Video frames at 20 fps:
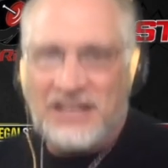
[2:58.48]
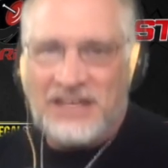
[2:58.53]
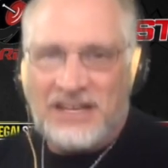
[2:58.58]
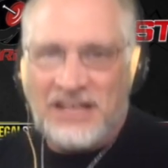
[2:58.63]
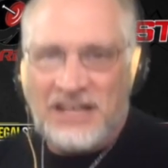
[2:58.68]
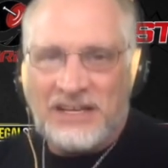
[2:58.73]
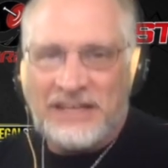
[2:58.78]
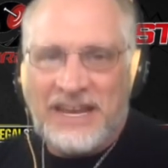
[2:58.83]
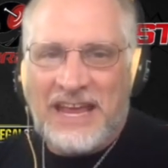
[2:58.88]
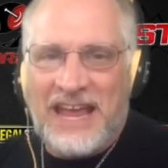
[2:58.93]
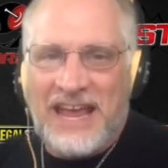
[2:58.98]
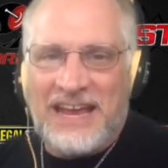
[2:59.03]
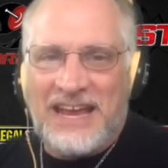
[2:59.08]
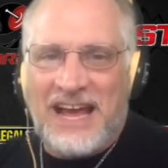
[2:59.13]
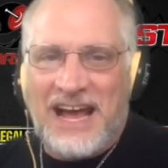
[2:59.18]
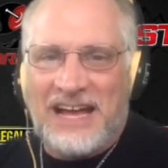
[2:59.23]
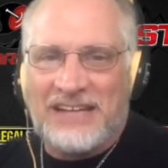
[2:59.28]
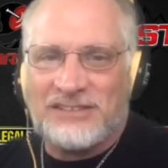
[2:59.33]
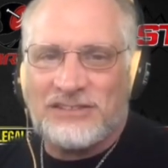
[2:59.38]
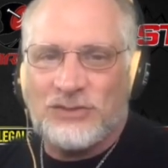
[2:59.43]

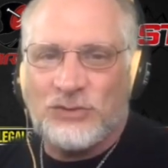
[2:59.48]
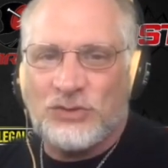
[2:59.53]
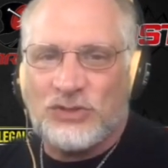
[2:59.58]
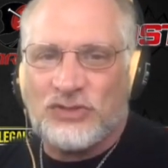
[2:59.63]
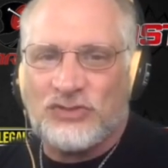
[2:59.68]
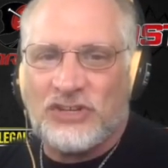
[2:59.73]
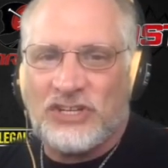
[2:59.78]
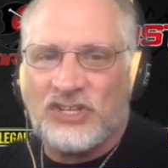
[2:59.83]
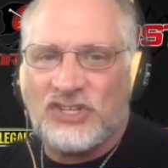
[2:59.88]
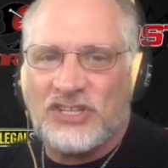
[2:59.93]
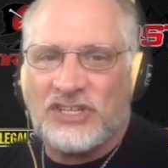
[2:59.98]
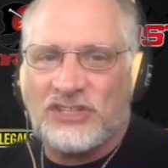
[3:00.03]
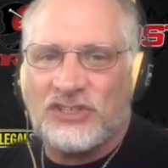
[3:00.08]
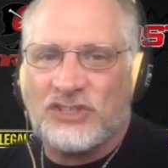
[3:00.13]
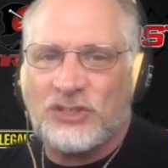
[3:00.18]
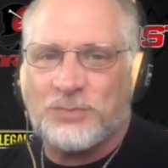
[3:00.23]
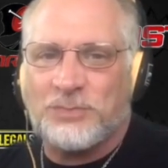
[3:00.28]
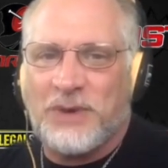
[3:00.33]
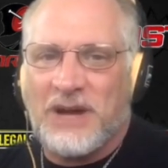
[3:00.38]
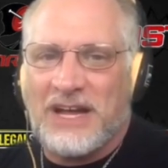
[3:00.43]
Chaos Nutrition
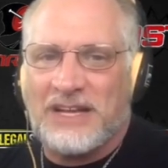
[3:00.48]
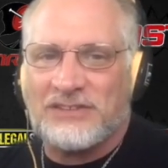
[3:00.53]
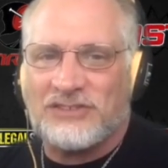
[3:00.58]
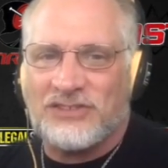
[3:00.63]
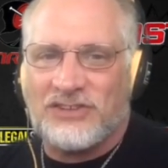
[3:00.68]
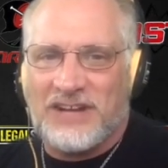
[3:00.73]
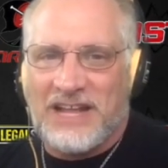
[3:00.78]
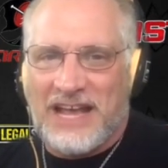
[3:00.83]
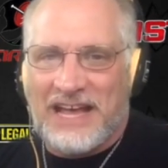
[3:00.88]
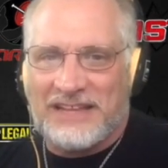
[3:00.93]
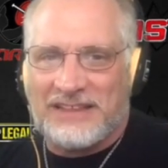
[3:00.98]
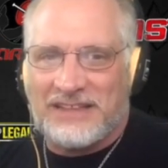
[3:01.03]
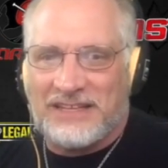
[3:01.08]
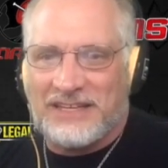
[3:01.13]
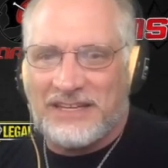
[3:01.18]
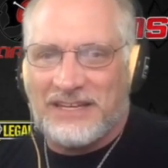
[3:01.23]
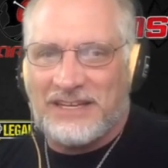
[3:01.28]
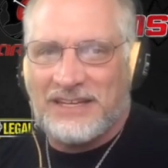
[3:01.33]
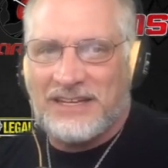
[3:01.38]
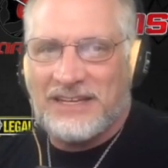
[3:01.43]
sponsored athlete.